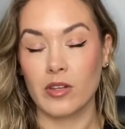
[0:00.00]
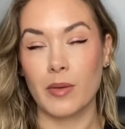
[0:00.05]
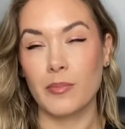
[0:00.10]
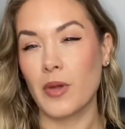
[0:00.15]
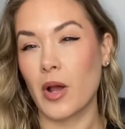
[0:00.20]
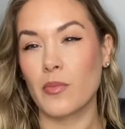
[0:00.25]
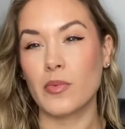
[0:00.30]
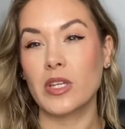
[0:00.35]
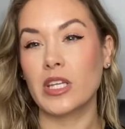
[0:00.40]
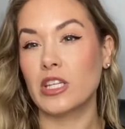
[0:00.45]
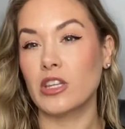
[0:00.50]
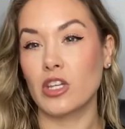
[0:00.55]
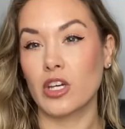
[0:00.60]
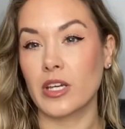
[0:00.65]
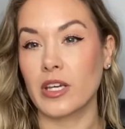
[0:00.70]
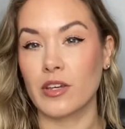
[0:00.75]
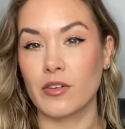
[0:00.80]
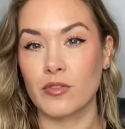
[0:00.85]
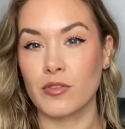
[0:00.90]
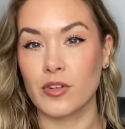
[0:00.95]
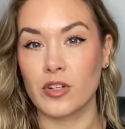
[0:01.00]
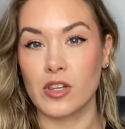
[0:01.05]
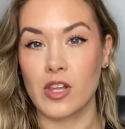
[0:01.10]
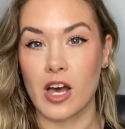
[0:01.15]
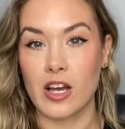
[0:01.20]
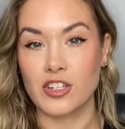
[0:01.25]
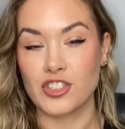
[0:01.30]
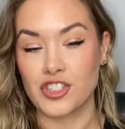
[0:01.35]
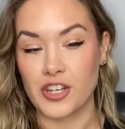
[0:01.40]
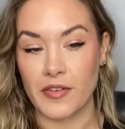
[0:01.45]
I'm not really looking for
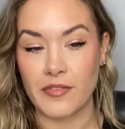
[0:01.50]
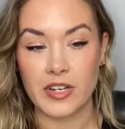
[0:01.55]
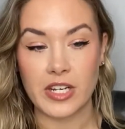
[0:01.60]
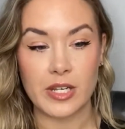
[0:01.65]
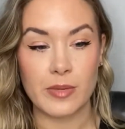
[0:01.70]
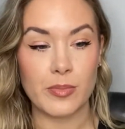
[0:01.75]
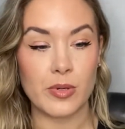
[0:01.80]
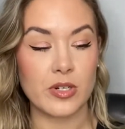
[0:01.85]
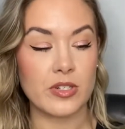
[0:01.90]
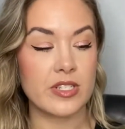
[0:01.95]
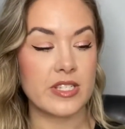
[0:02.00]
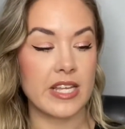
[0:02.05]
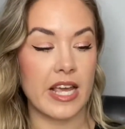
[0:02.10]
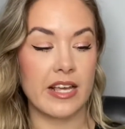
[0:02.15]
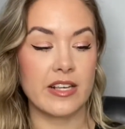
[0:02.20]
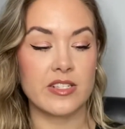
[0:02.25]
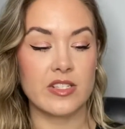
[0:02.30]
longevity per se.